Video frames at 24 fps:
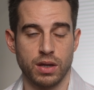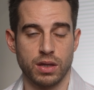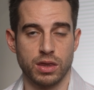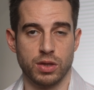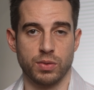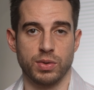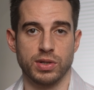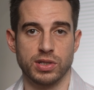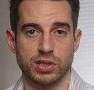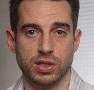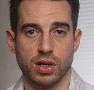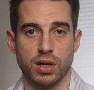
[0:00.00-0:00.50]

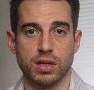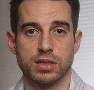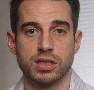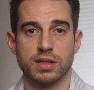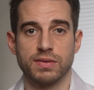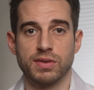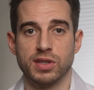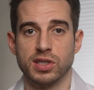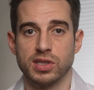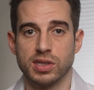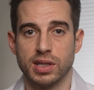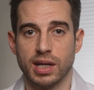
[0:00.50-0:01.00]
The results
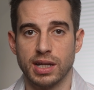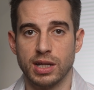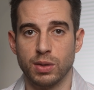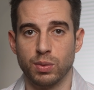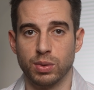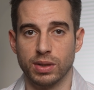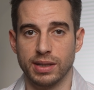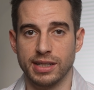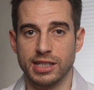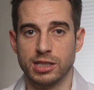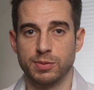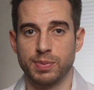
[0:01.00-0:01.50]
of the study
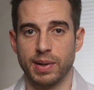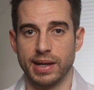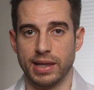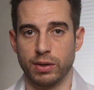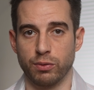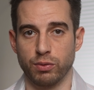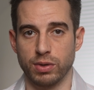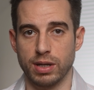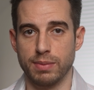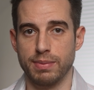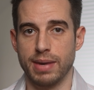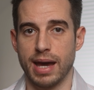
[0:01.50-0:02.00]
released by the
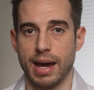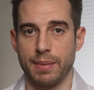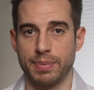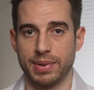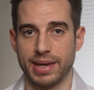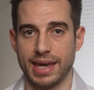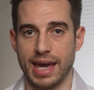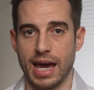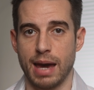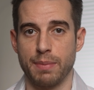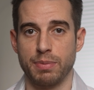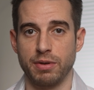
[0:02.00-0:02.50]

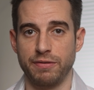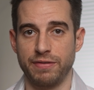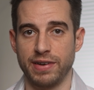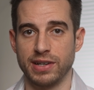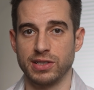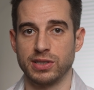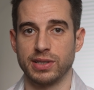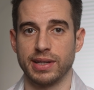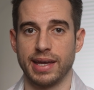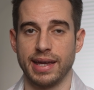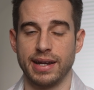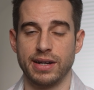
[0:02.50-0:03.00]
REMAP-CAP
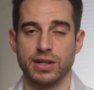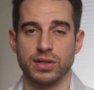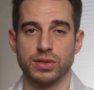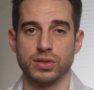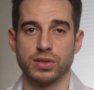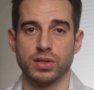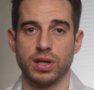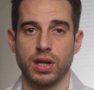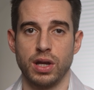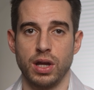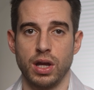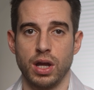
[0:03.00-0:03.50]

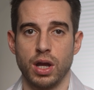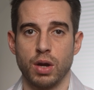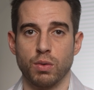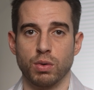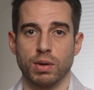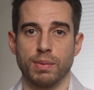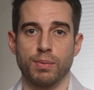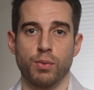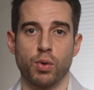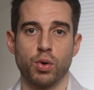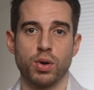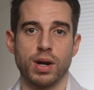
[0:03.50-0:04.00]
investigators
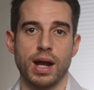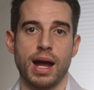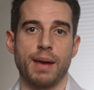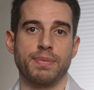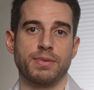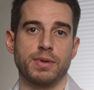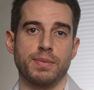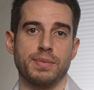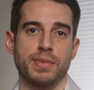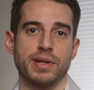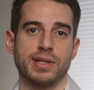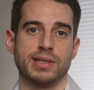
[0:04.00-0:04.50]
were more
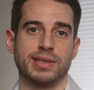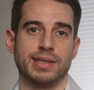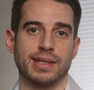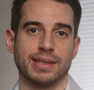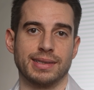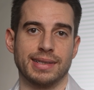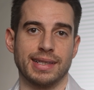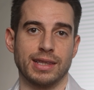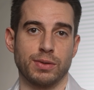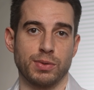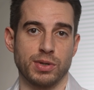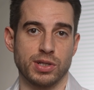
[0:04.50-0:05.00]

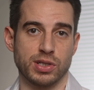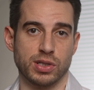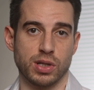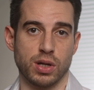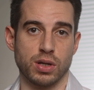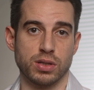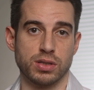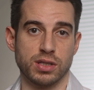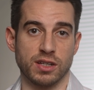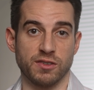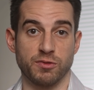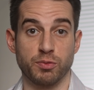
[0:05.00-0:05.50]
optimistic than the
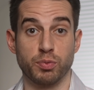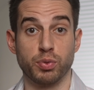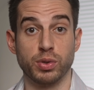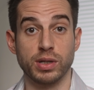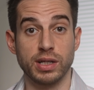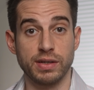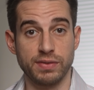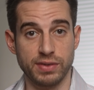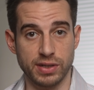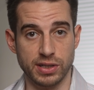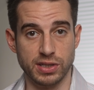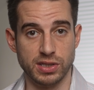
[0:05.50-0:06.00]
results of
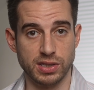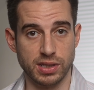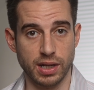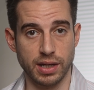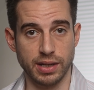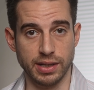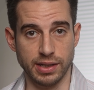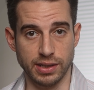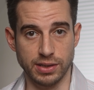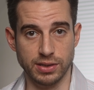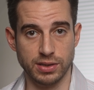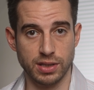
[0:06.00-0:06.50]
previous
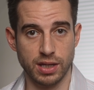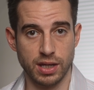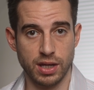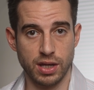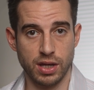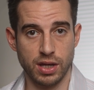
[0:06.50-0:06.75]
studies.